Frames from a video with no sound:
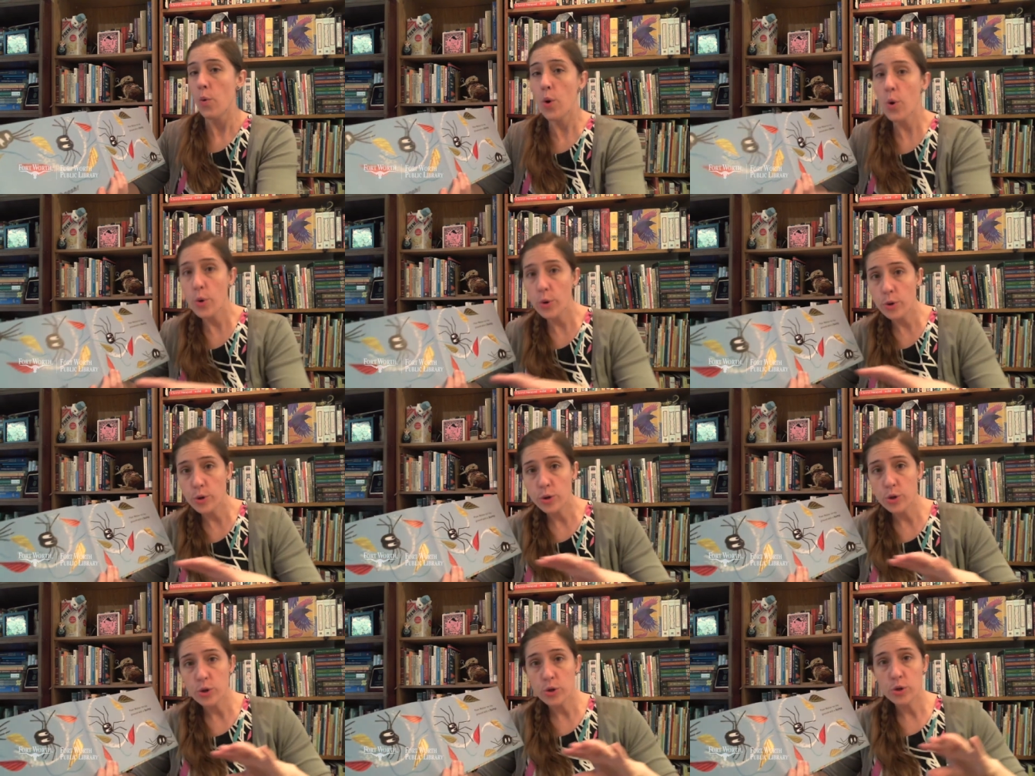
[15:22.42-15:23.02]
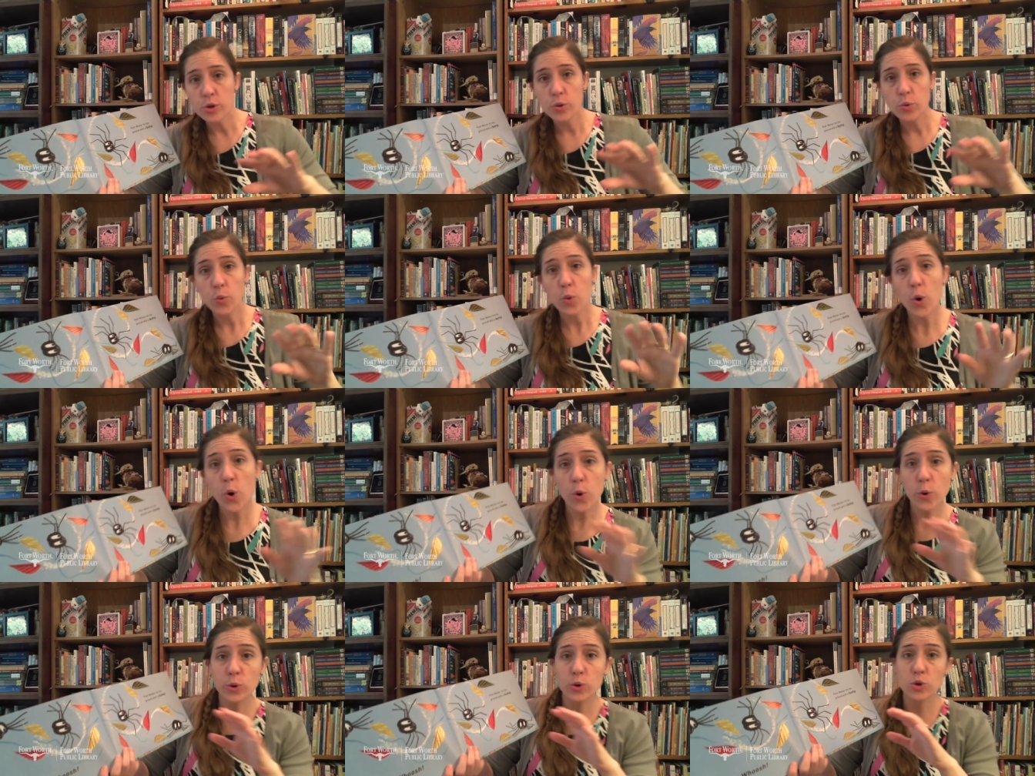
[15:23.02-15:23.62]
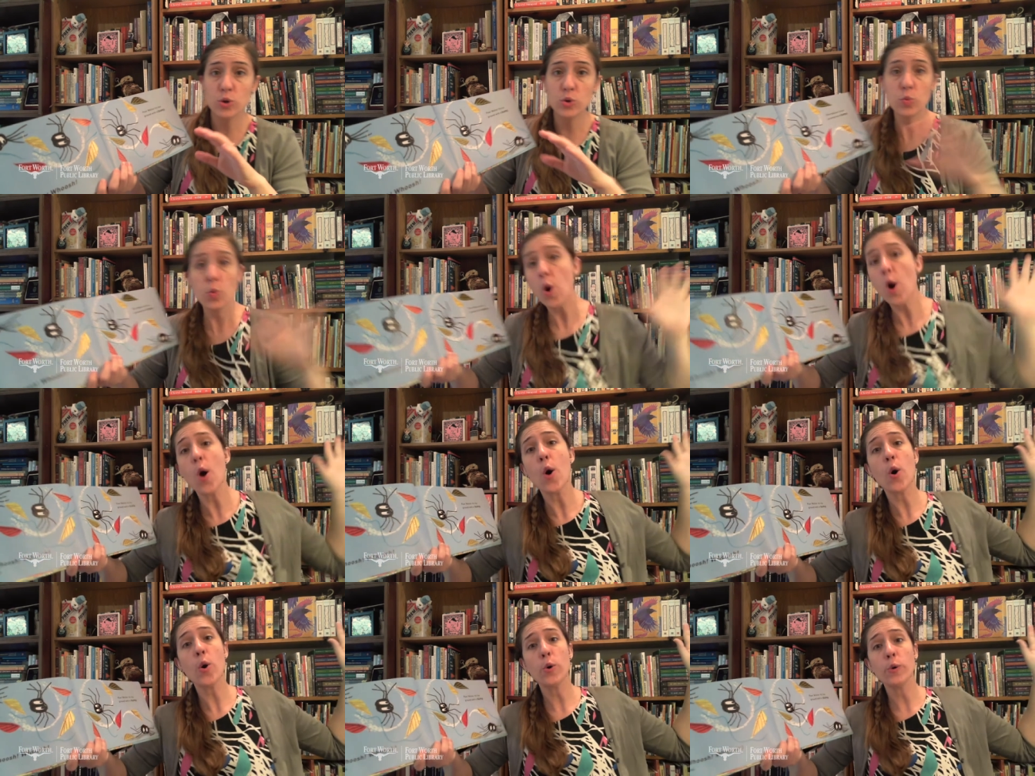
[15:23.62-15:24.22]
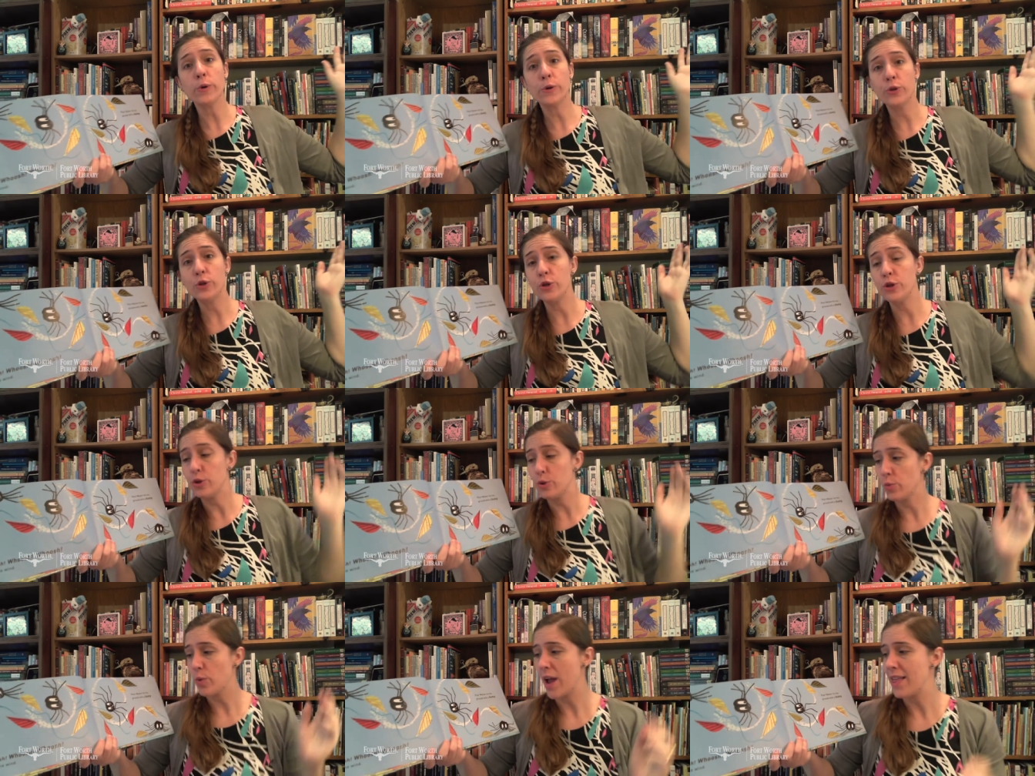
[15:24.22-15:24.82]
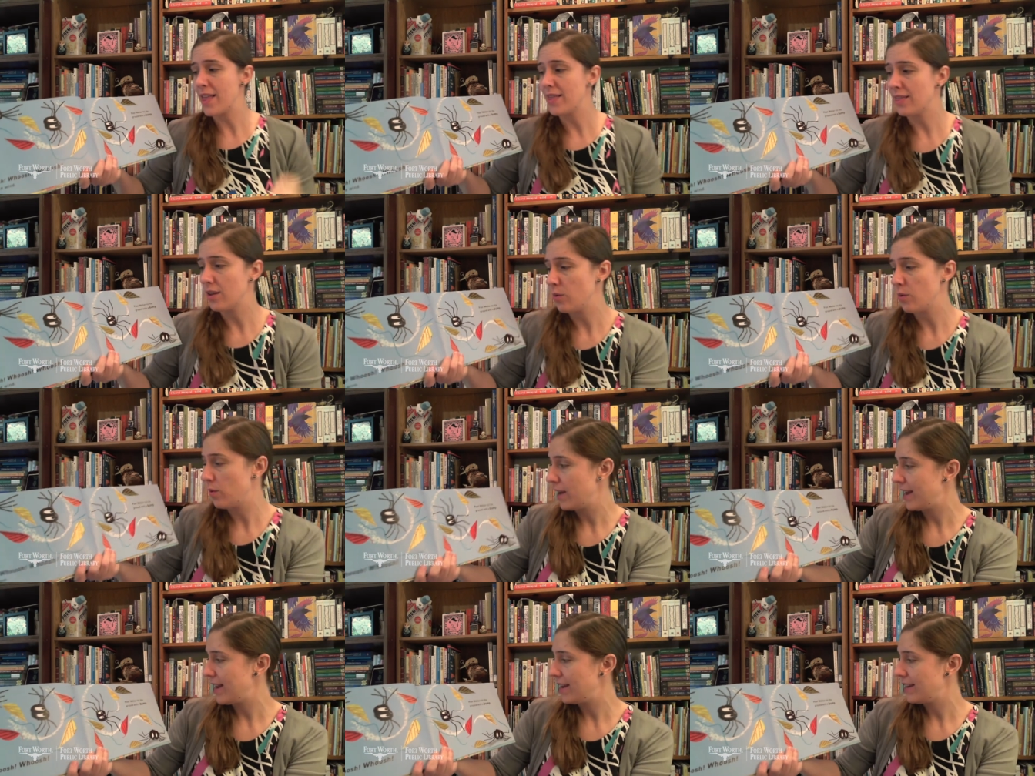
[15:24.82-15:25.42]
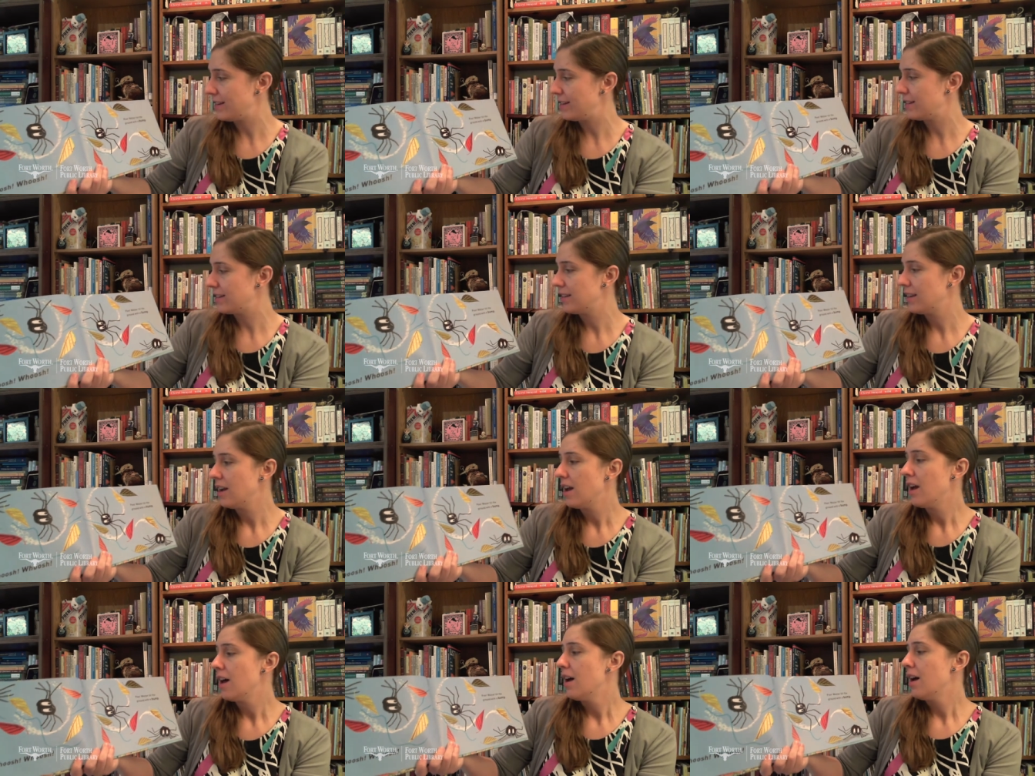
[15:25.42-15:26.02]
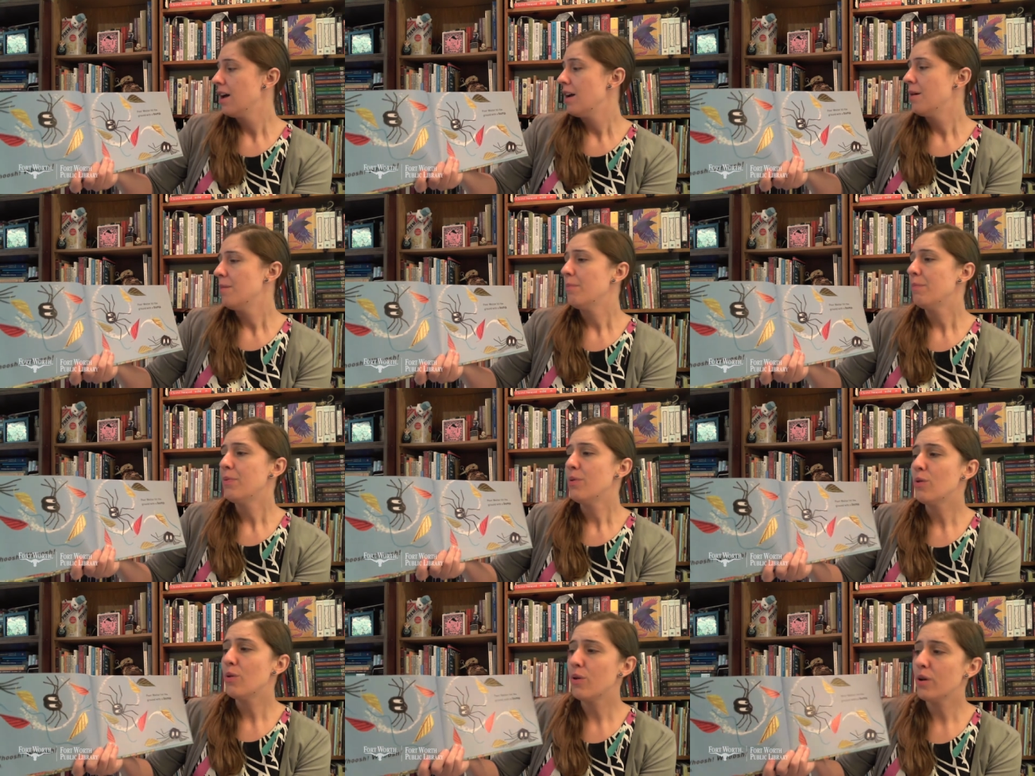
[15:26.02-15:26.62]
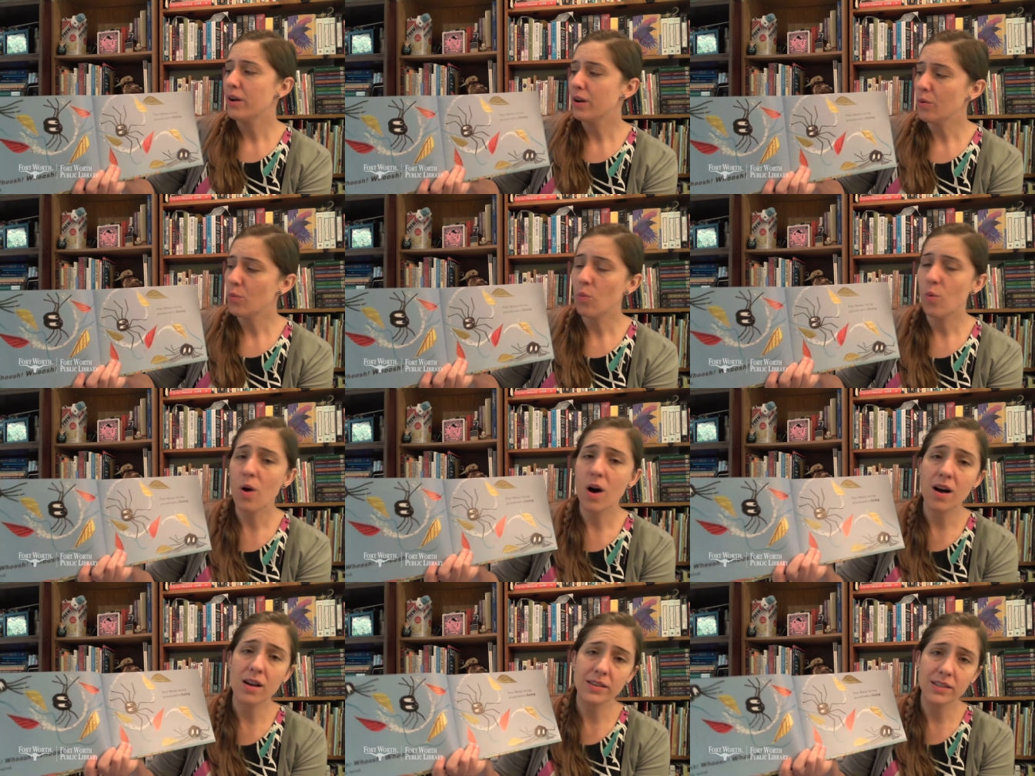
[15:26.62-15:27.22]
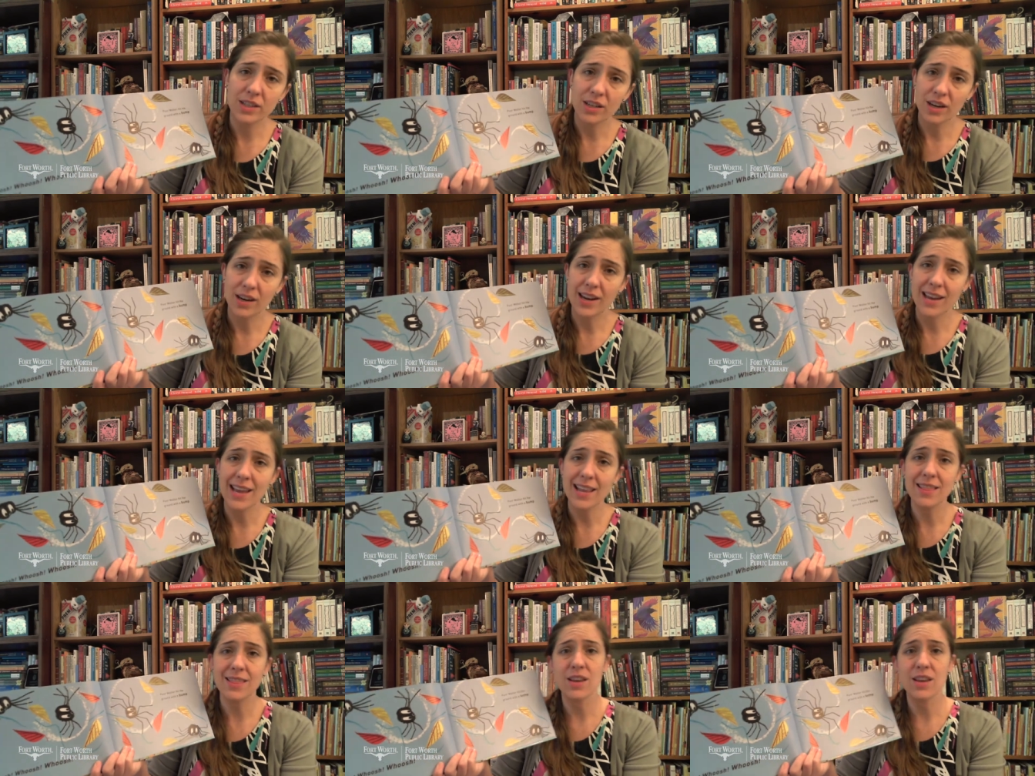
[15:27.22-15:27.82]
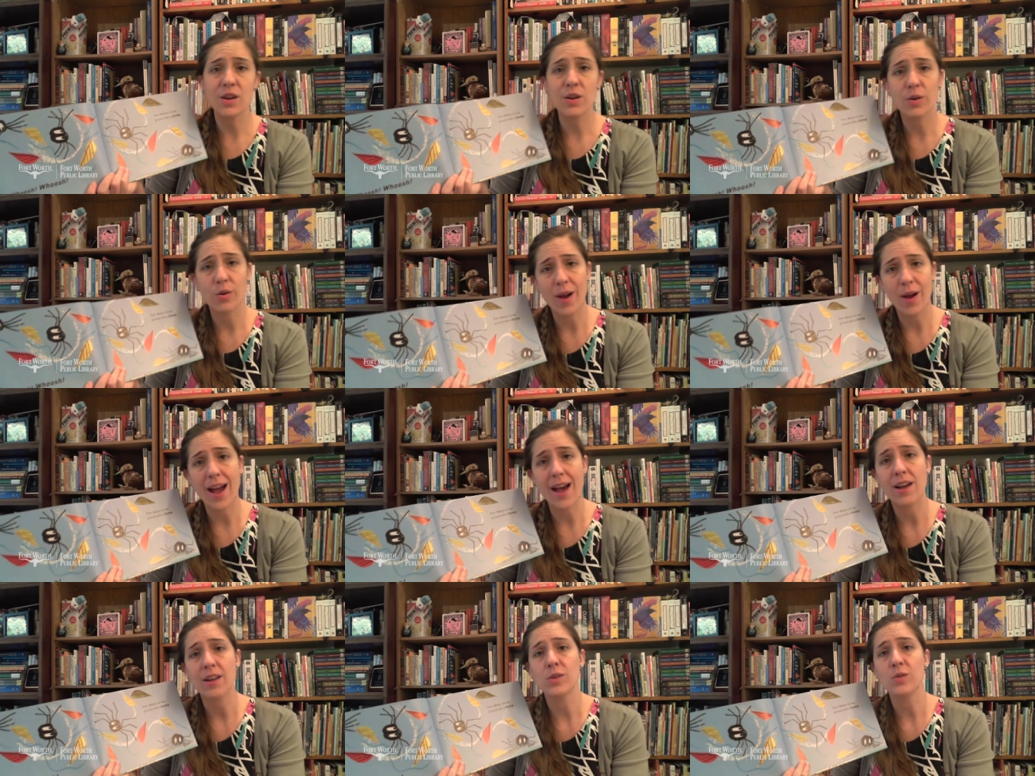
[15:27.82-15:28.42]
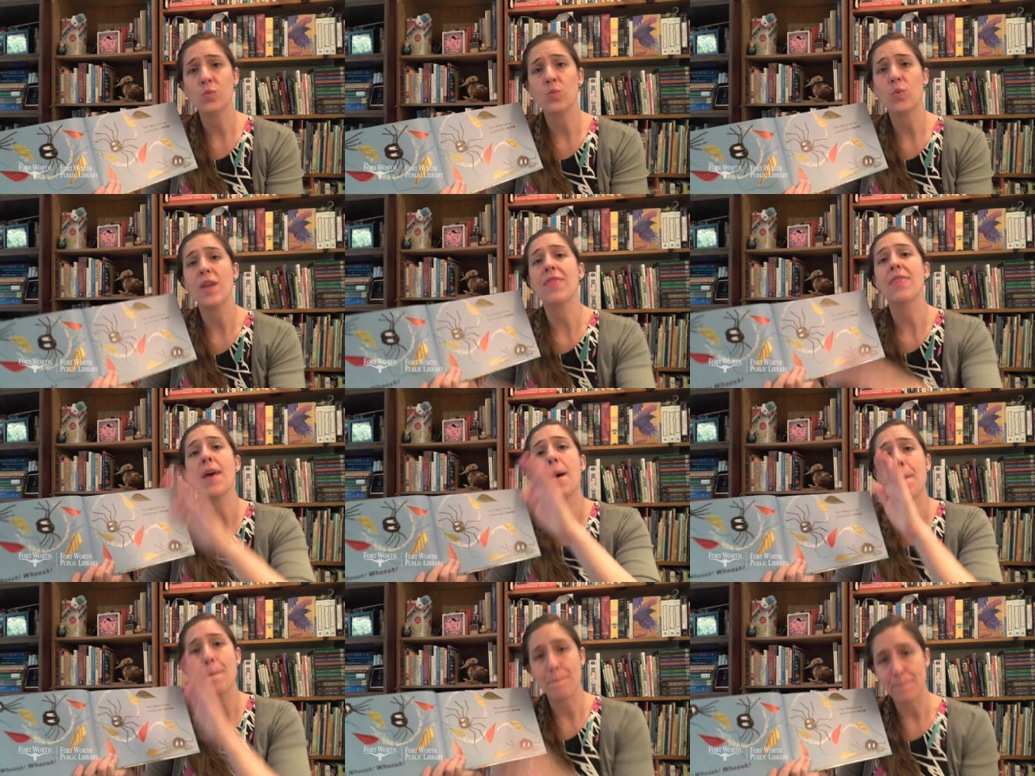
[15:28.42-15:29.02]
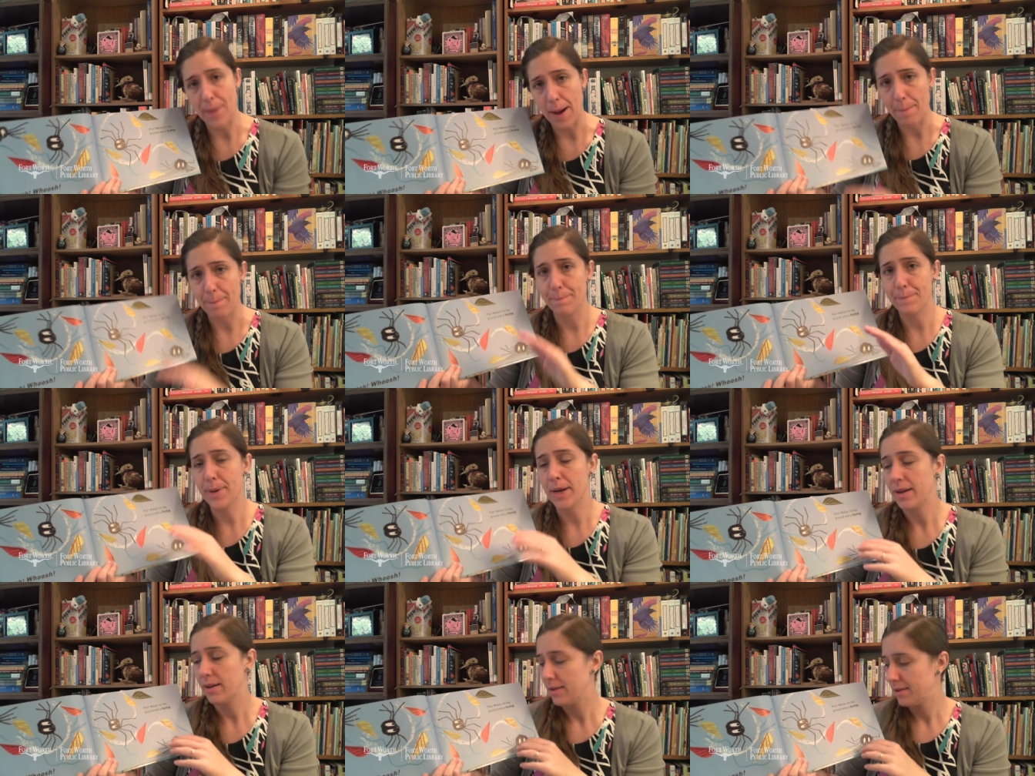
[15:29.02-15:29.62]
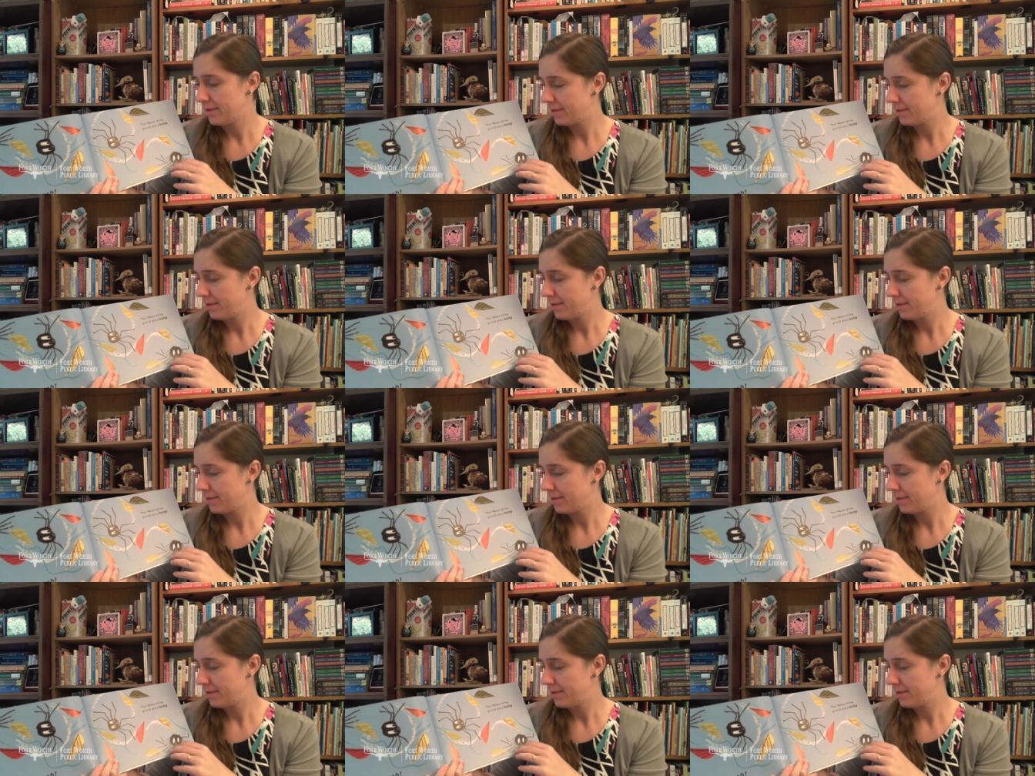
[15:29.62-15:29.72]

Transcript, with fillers: Whoosh, whoosh, whoosh went the wind. Poor Walter hit the ground with a bump.